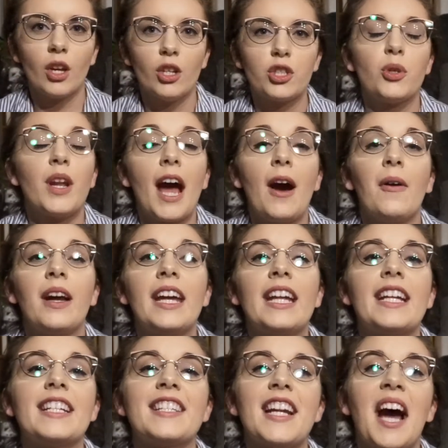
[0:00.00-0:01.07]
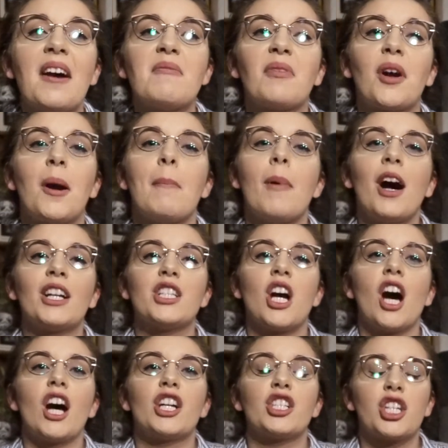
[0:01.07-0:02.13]
So now it is time for a
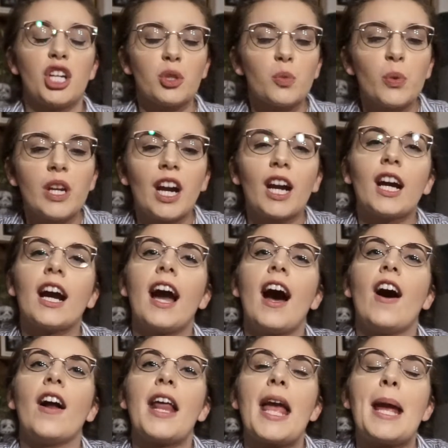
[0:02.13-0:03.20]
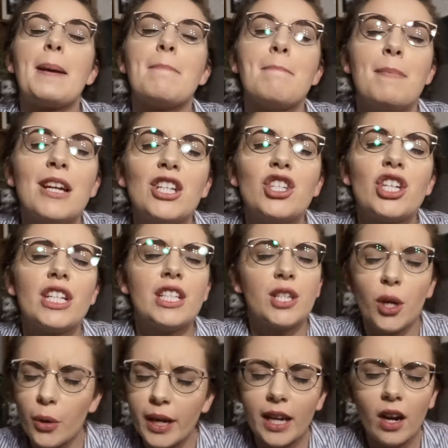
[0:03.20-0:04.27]
montage because we are on a mission to
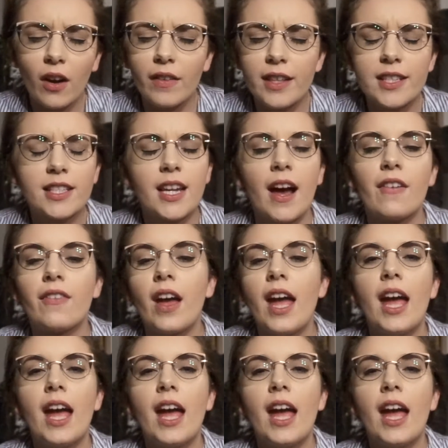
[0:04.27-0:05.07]
go get all this stuff,